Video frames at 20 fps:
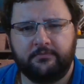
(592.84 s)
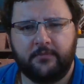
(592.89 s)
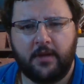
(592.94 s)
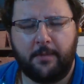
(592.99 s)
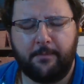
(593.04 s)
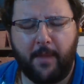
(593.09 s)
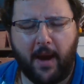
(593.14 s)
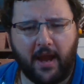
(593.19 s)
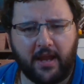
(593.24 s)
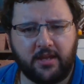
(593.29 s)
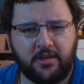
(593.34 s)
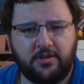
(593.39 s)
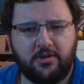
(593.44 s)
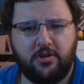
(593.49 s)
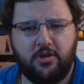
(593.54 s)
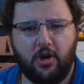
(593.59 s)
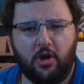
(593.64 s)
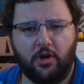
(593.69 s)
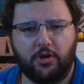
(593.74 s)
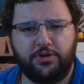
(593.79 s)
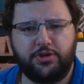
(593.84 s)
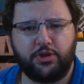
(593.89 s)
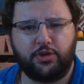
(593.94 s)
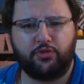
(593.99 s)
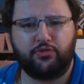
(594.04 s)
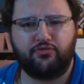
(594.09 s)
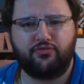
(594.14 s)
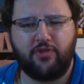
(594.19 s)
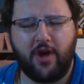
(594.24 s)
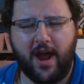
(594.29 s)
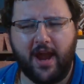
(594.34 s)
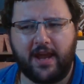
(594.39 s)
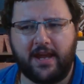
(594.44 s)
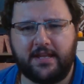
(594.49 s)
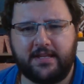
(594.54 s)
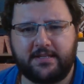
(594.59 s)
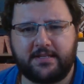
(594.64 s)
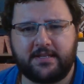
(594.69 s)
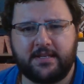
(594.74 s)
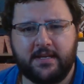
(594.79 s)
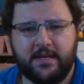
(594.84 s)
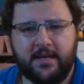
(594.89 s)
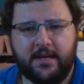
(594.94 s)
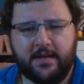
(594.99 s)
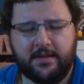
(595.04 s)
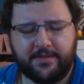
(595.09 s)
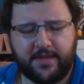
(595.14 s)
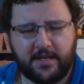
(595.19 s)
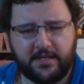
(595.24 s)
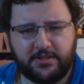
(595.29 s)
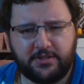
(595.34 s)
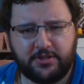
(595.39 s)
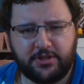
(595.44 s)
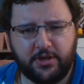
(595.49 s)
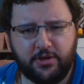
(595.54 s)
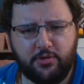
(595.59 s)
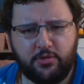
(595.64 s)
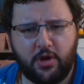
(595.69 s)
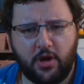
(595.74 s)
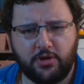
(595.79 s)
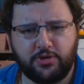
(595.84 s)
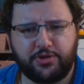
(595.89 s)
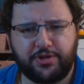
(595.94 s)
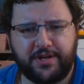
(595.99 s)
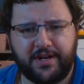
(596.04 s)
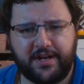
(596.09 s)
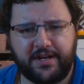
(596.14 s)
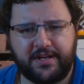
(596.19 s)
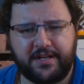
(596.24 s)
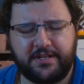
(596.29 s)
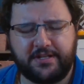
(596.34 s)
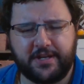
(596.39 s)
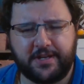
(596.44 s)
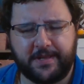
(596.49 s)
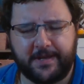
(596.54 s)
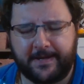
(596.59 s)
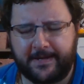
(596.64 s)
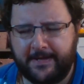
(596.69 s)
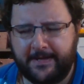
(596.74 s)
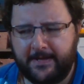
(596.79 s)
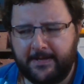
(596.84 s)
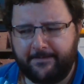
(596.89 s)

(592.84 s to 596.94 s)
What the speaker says: My God, you're right. they do contradict each other.